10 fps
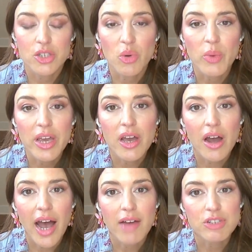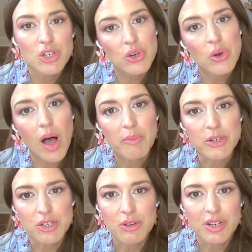So we have 2
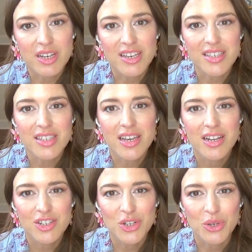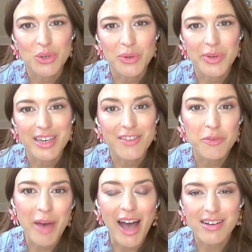opportunities to
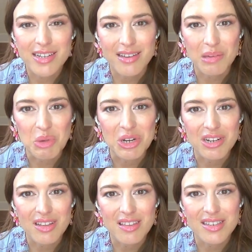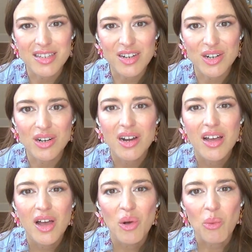give back to the community this year.
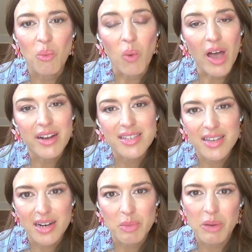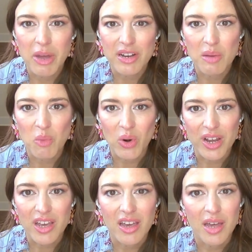One is going to be Monday
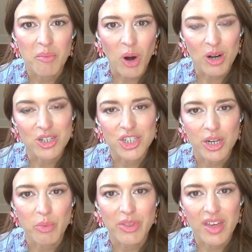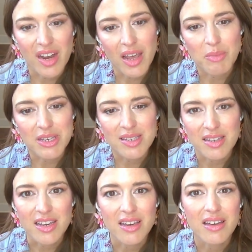morning in partnership with
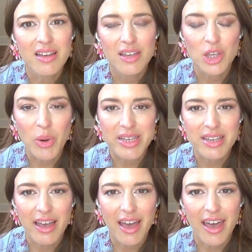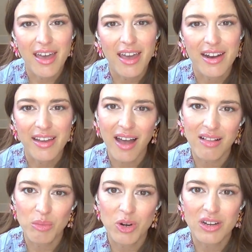NABC, USAA, and
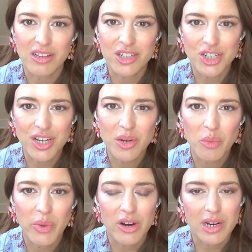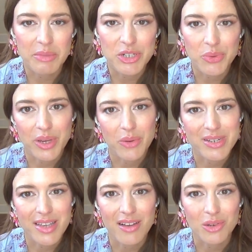Caliber Collision. We are going to be doing a
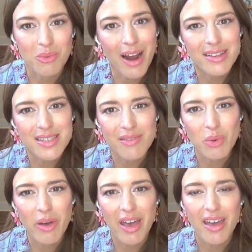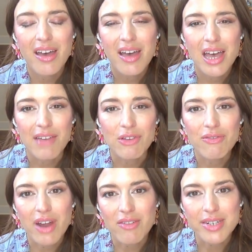Recycled Rides giveaway. If
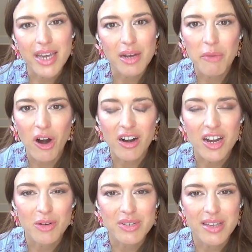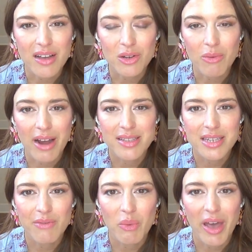you've never taken part in a Recycled Rides
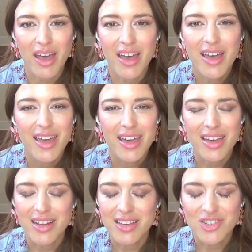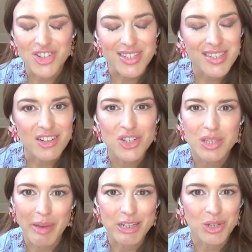giveaway, it is just such a
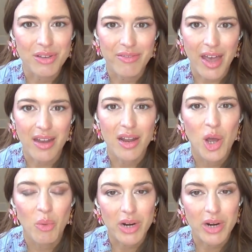special event.